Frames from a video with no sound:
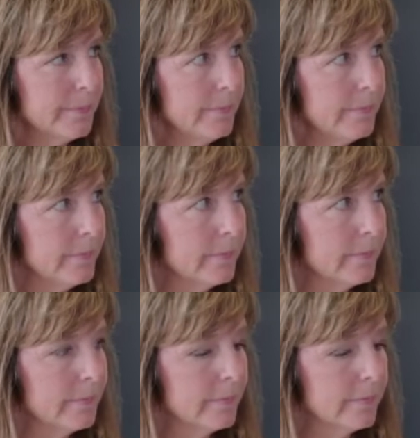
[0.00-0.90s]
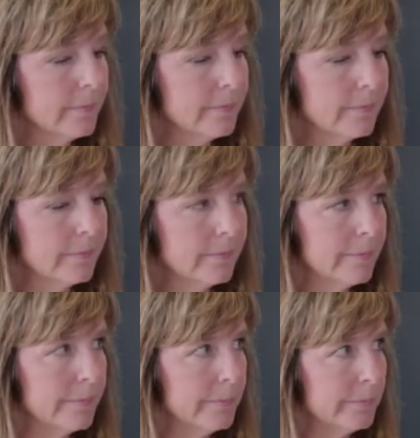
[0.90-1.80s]

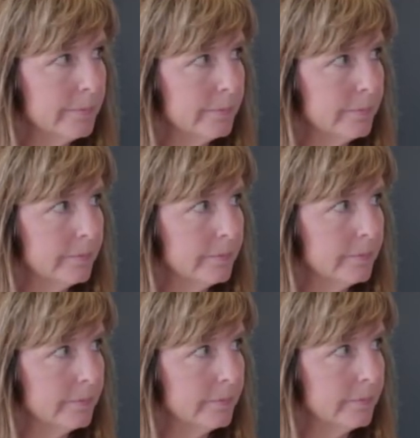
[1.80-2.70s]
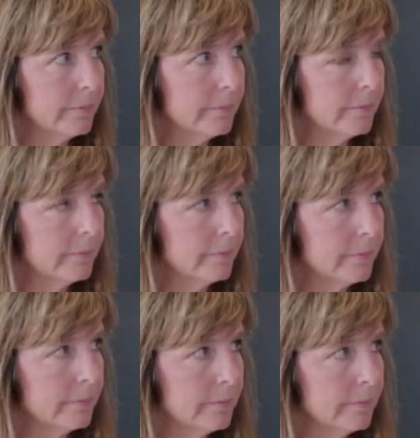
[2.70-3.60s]

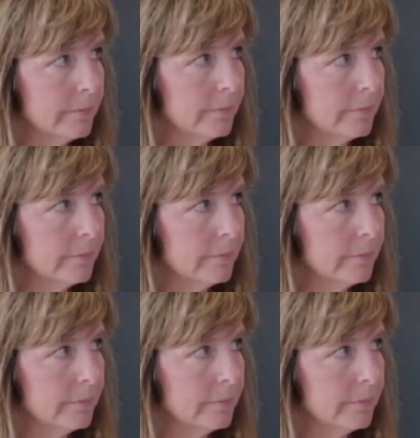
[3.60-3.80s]
(silent)